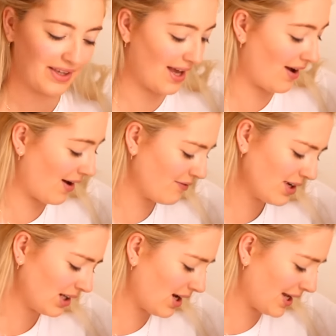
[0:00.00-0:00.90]
yeah, I
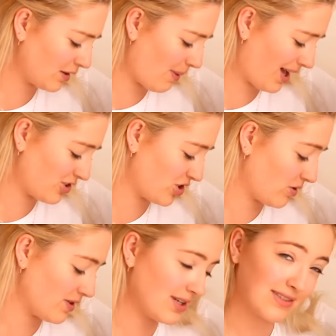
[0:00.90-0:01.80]
really like the
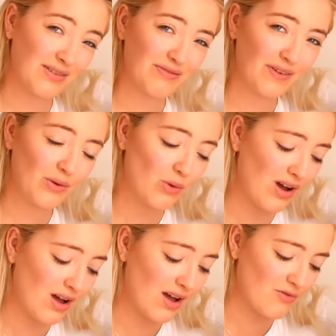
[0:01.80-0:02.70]
packaging on these. They feel
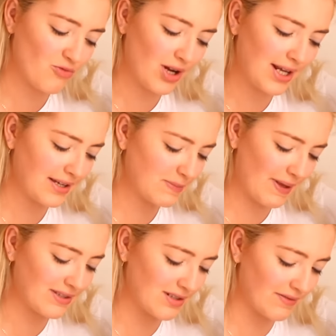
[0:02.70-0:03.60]
really
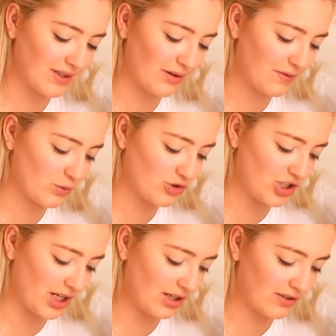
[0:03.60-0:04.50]
expensive and they feel
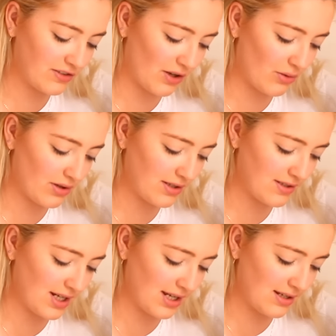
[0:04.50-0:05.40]
chic, so
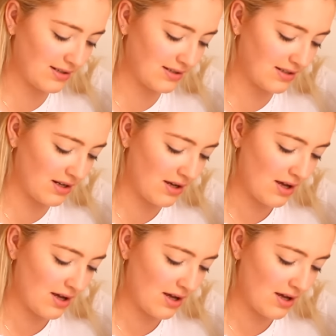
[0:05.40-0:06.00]
this is